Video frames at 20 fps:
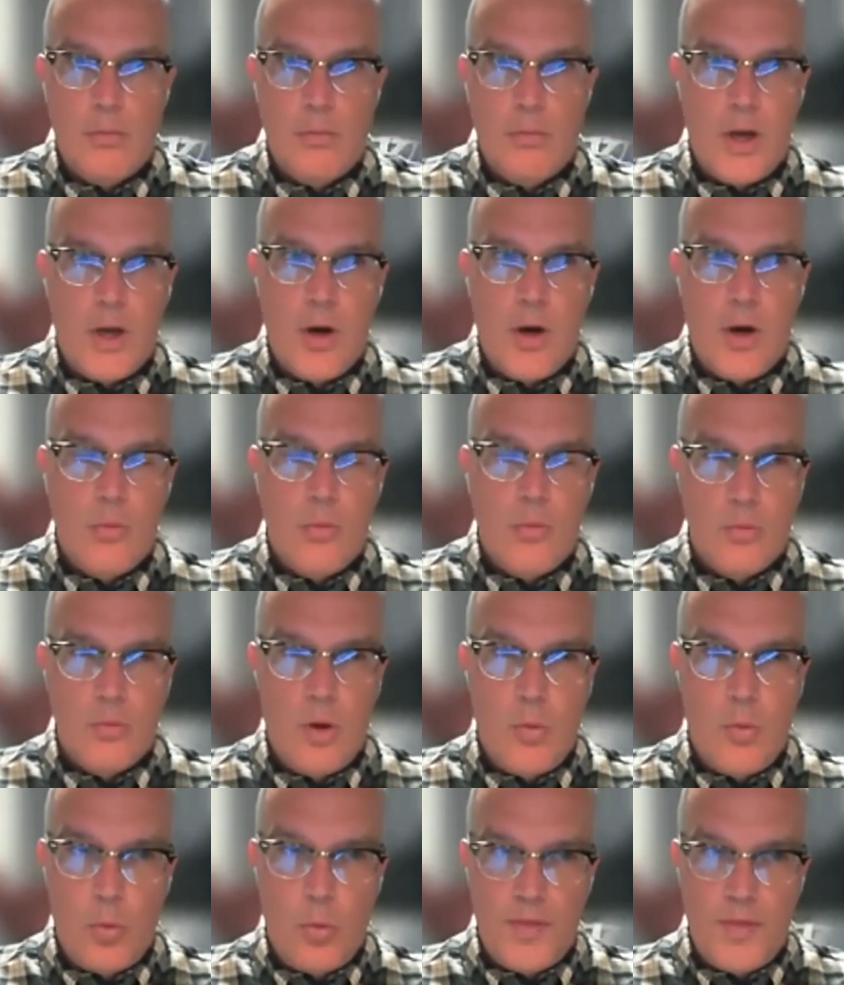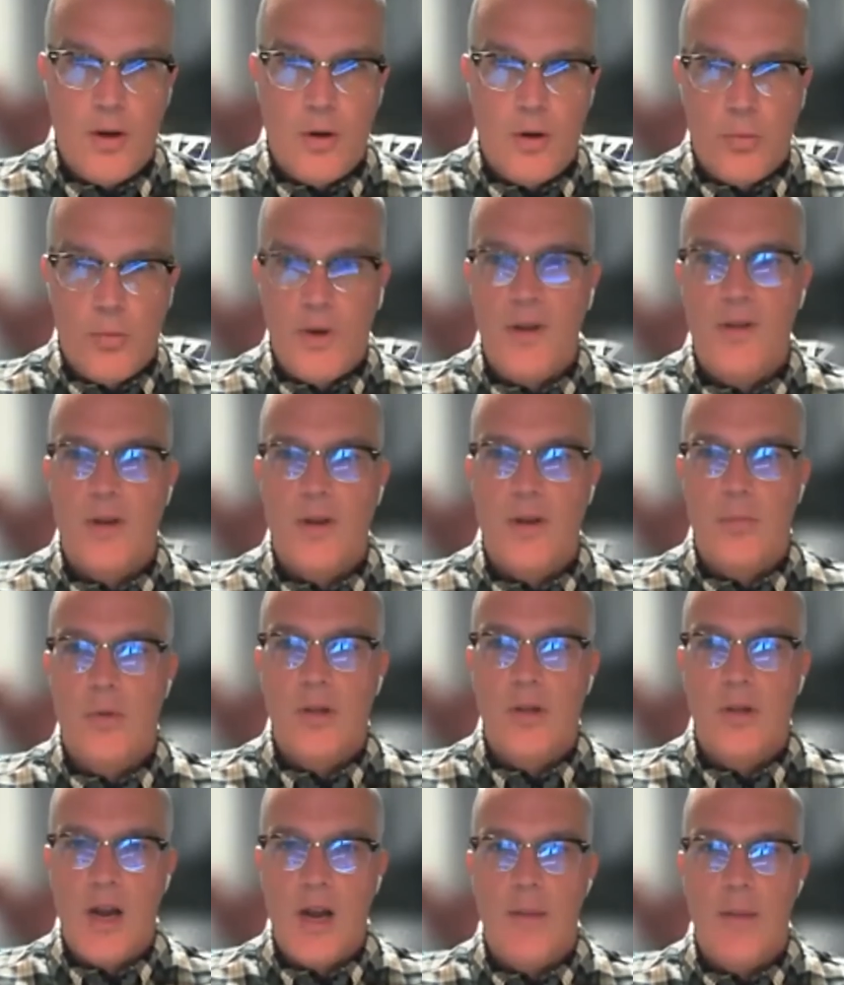you know, within a reasonable
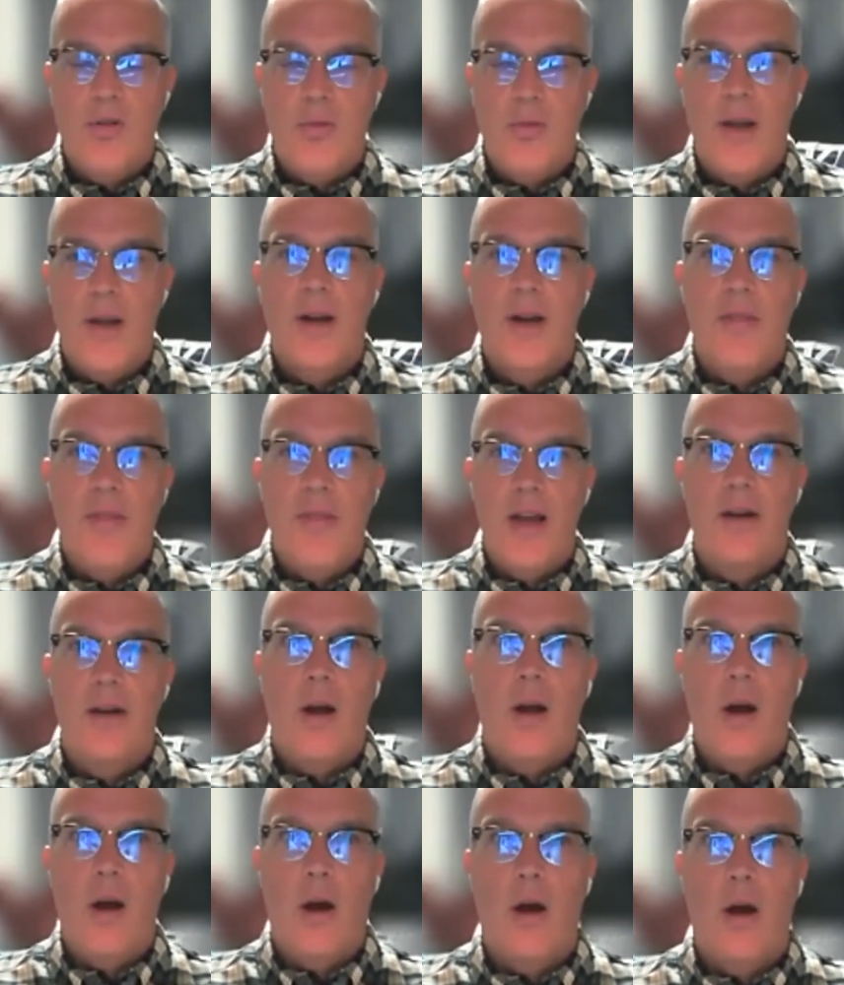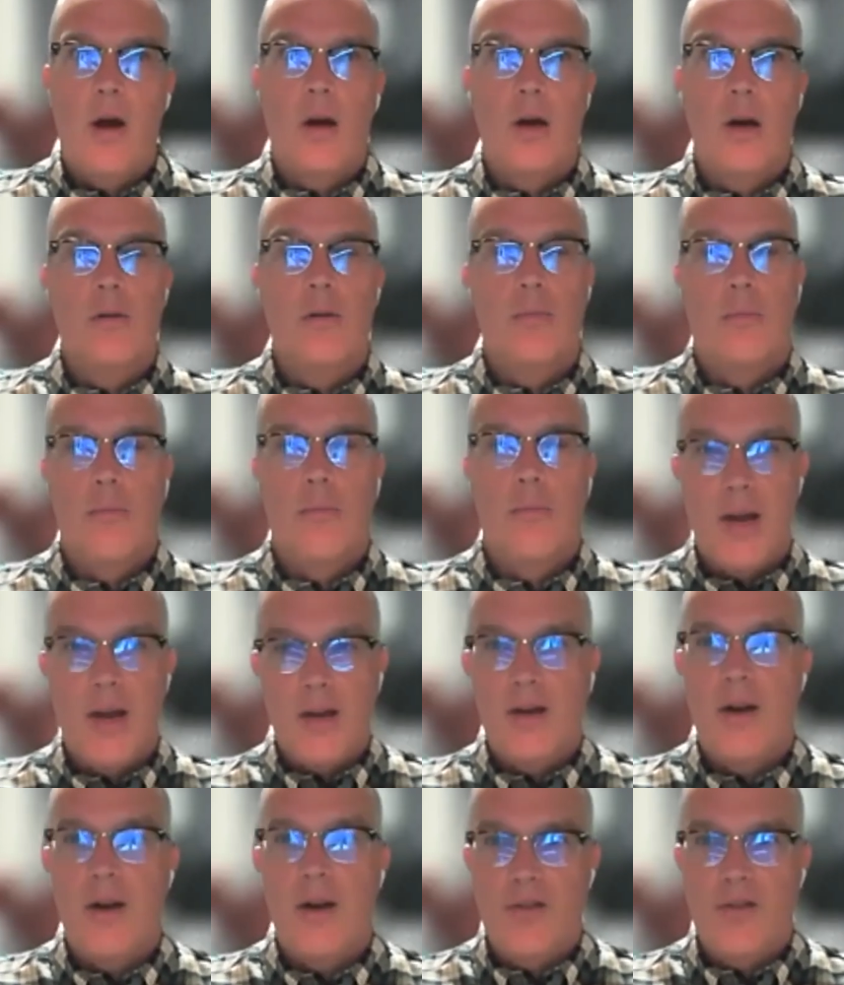time span. And then our
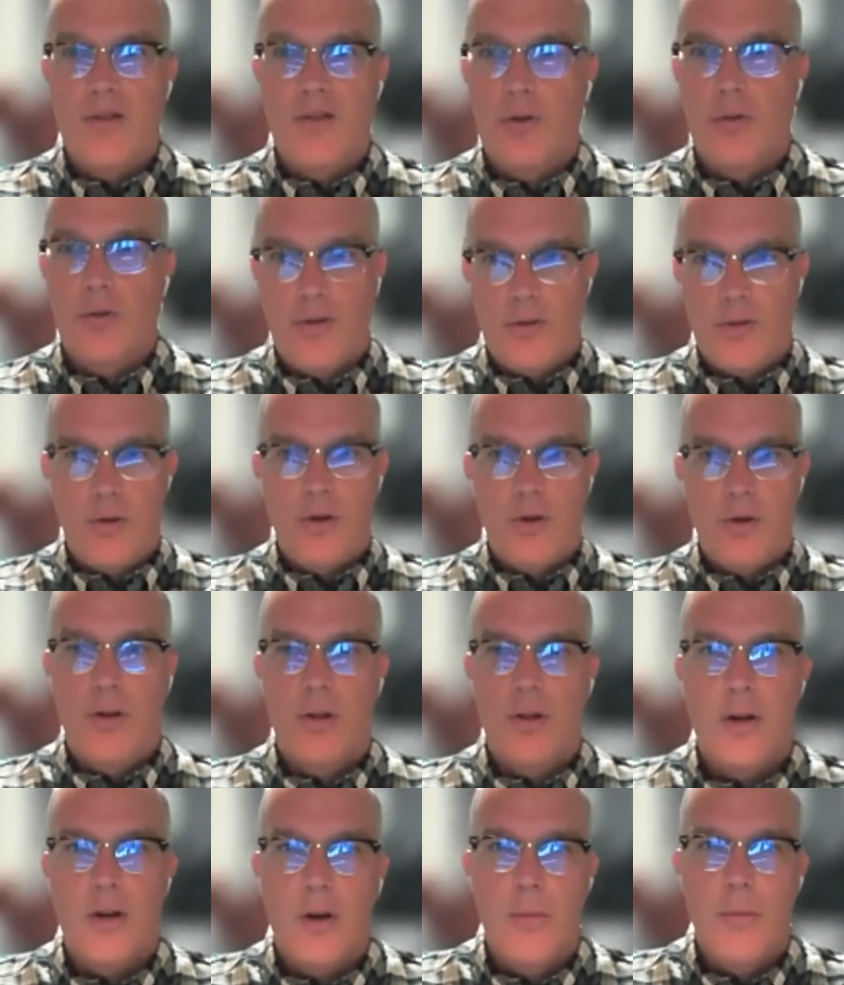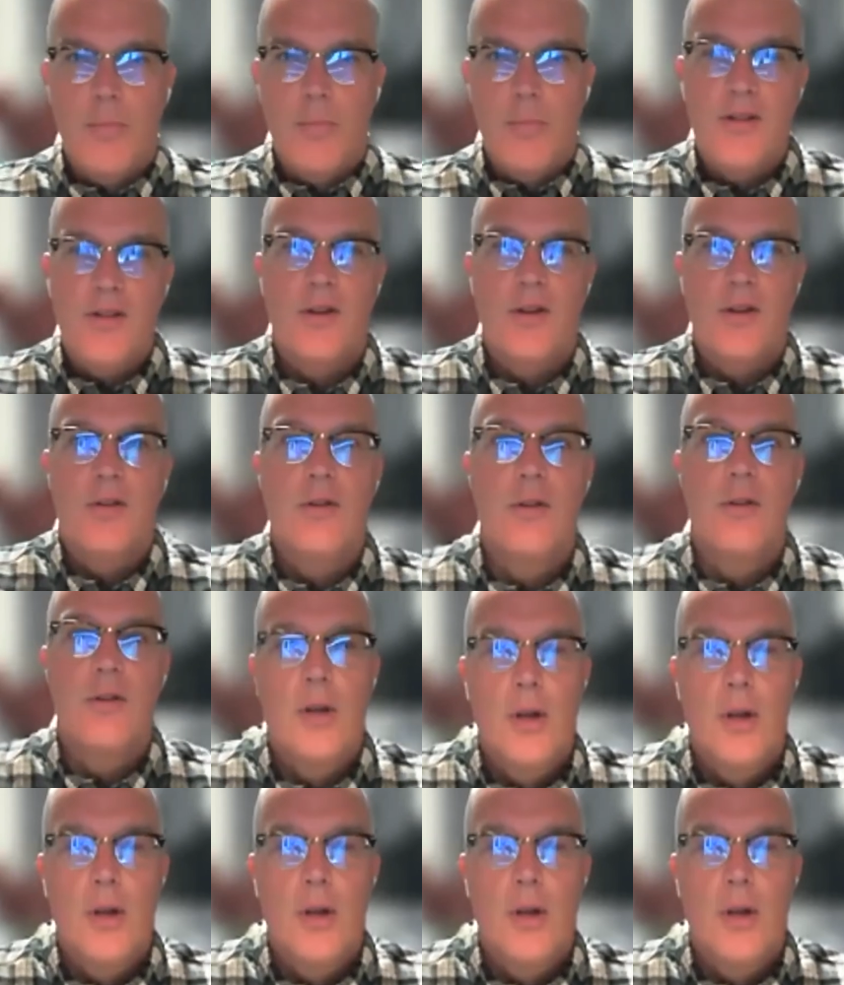mechanized service, so you look at our buses,